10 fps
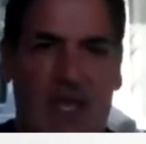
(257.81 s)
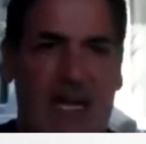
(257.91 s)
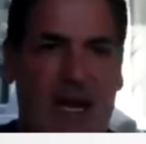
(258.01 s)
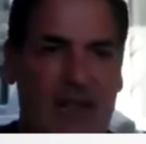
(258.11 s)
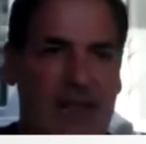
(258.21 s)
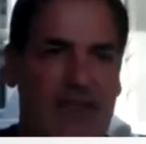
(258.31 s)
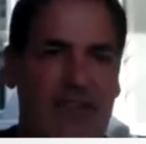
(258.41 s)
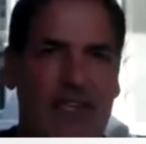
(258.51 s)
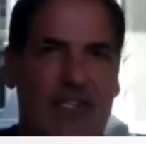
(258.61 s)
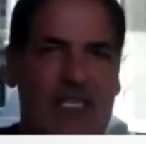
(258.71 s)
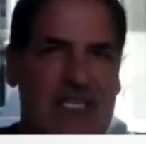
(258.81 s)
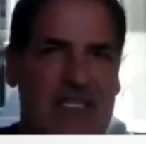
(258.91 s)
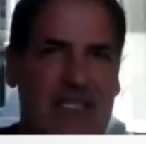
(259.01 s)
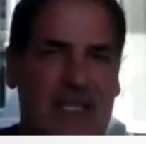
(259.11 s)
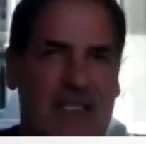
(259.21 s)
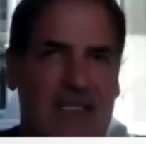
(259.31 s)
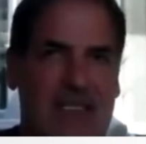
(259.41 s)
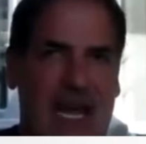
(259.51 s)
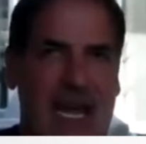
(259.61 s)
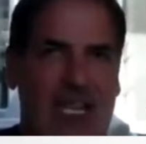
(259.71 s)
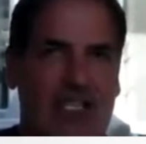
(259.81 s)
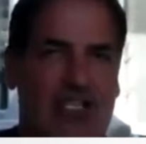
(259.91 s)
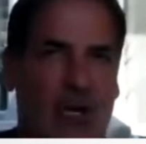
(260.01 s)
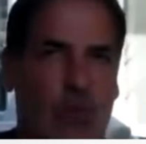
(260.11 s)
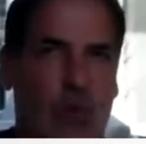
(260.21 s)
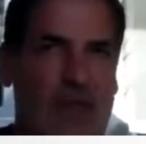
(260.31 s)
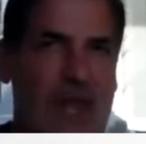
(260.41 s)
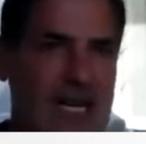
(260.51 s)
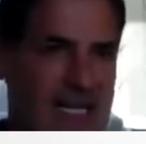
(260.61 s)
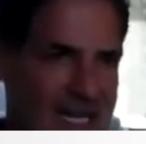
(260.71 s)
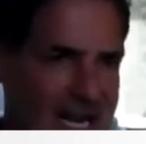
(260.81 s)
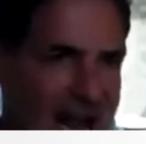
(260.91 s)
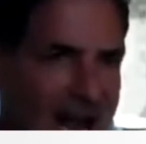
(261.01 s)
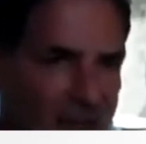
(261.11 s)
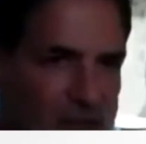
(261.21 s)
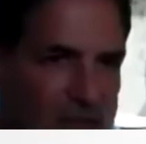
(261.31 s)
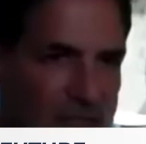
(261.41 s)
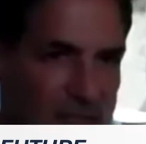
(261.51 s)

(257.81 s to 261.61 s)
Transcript: Now it's staged on when they can get out,